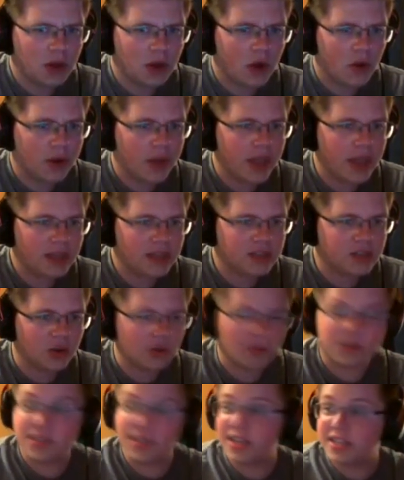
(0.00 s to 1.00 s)
Okay,
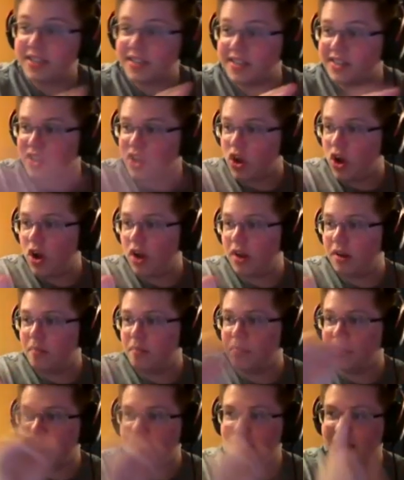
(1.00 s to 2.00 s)
so Tiz is gone,
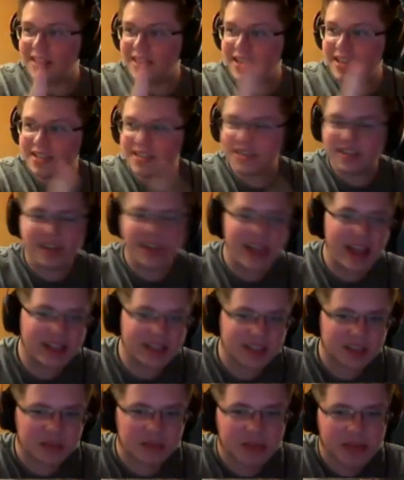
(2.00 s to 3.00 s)
but at least he has
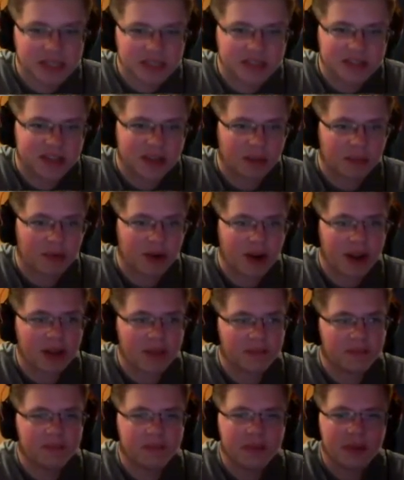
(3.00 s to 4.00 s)
his mists up, right?
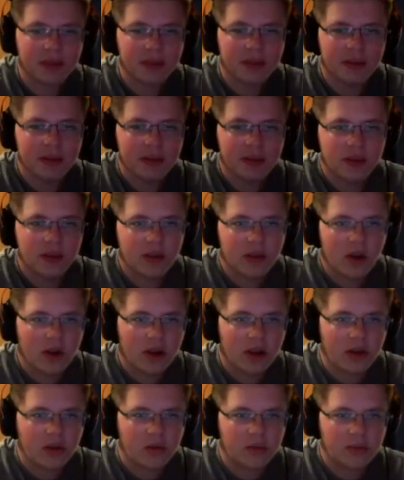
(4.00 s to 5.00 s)

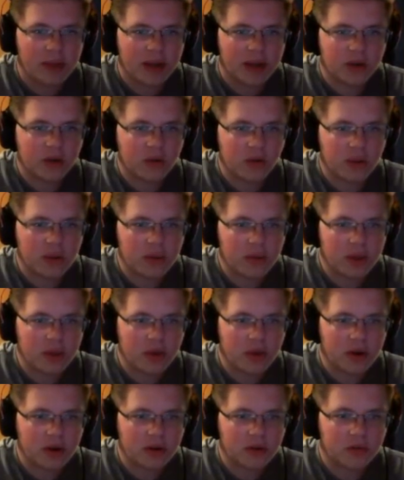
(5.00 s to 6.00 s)
Okay, with Magnolia, we can
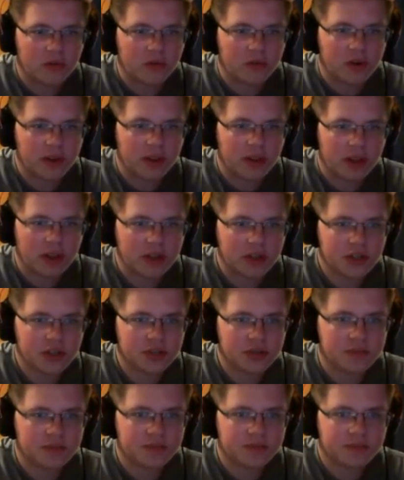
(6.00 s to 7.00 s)
go ahead and do free
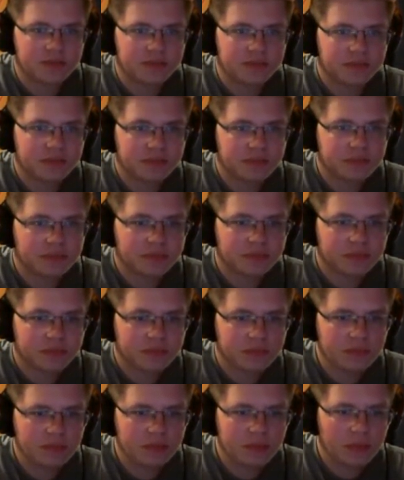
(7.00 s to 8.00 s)
lunch.
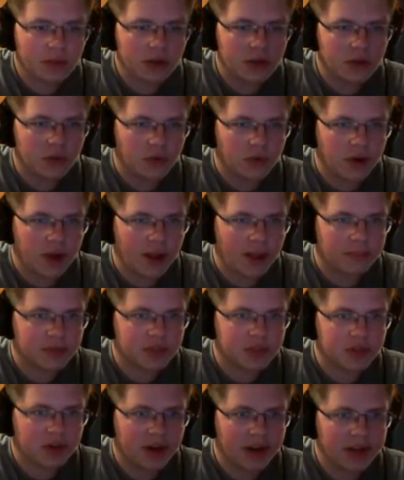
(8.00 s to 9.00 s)
Do our amp
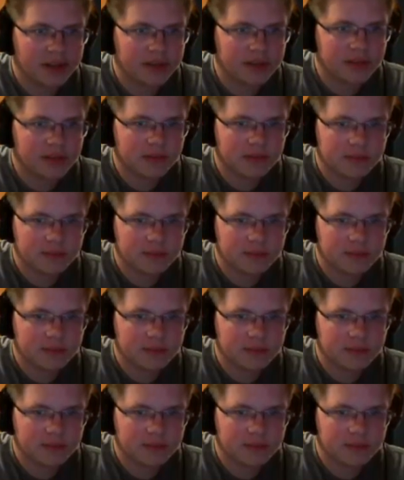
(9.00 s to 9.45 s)
strikes.